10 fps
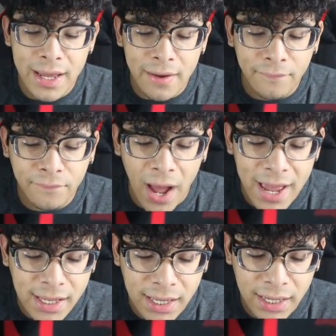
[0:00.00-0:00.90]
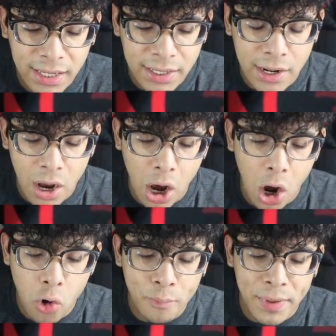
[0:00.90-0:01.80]
If I can
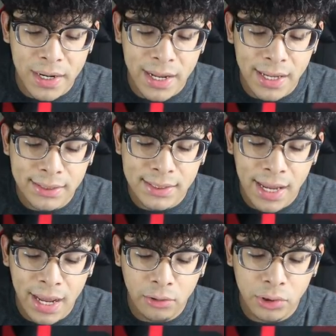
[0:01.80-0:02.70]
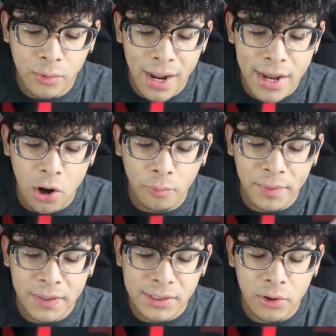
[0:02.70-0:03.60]
open it, how do I
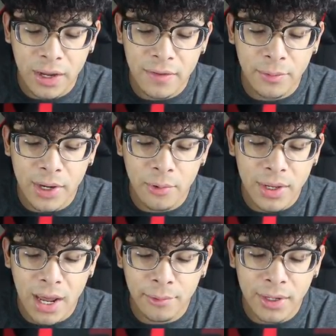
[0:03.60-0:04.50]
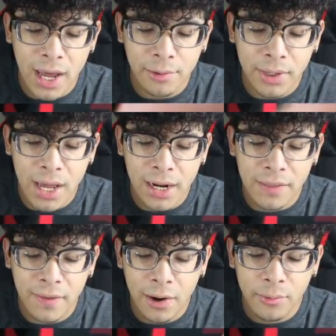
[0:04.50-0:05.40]
open this? Okay, there we go. We got it, we got it, we got it.
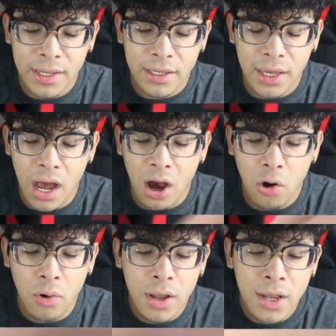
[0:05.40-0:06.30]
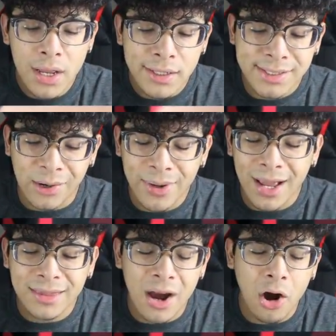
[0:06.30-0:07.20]
There we go. So we
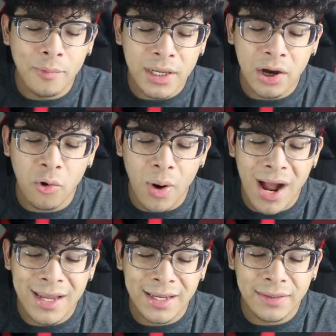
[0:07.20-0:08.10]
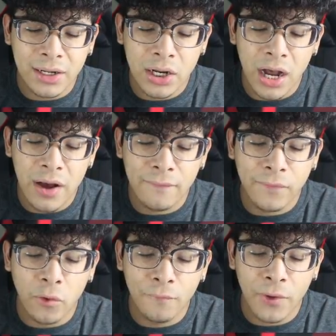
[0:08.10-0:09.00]
got the homie Kawaii in the cup,
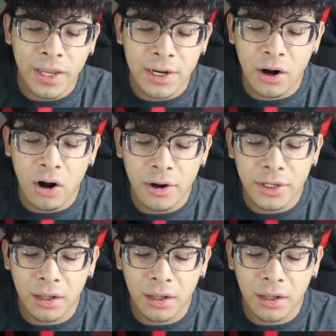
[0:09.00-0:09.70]
full freaking art.